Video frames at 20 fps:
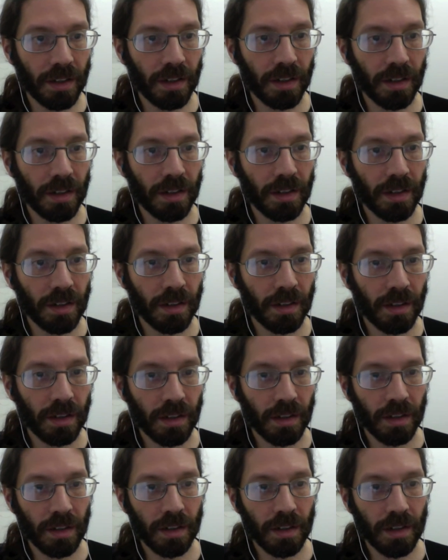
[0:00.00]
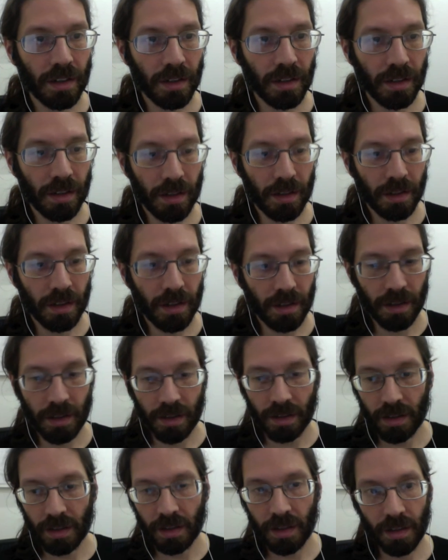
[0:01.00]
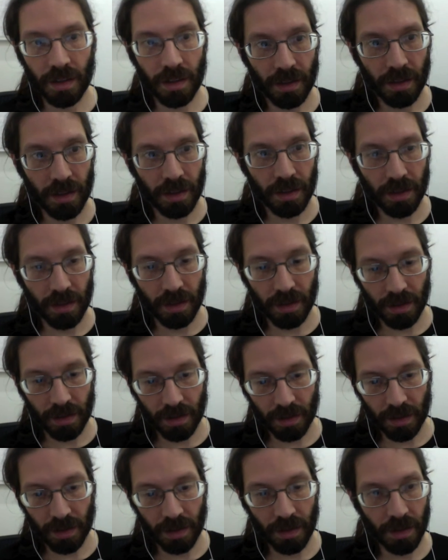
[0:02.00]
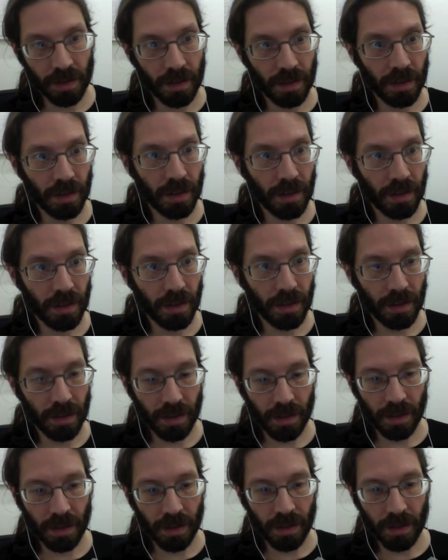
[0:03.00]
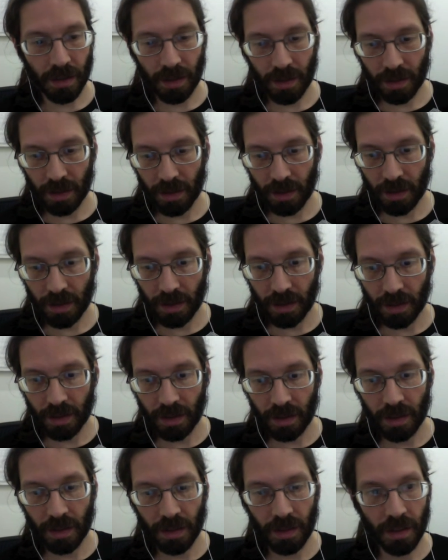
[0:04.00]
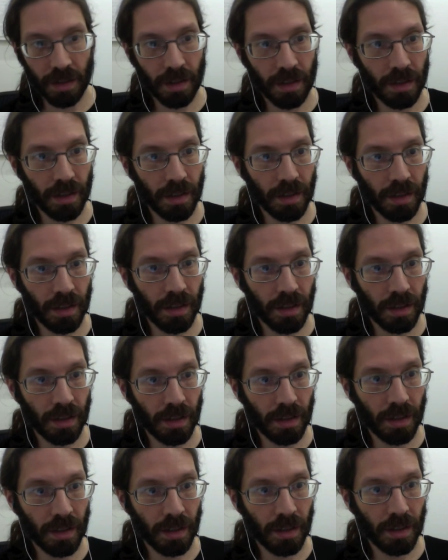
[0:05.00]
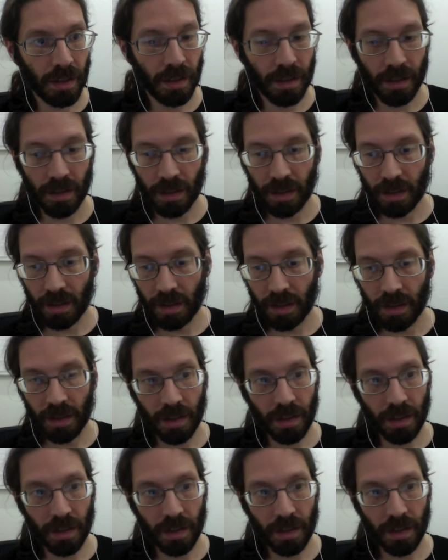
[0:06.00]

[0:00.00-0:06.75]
Nobody speaks.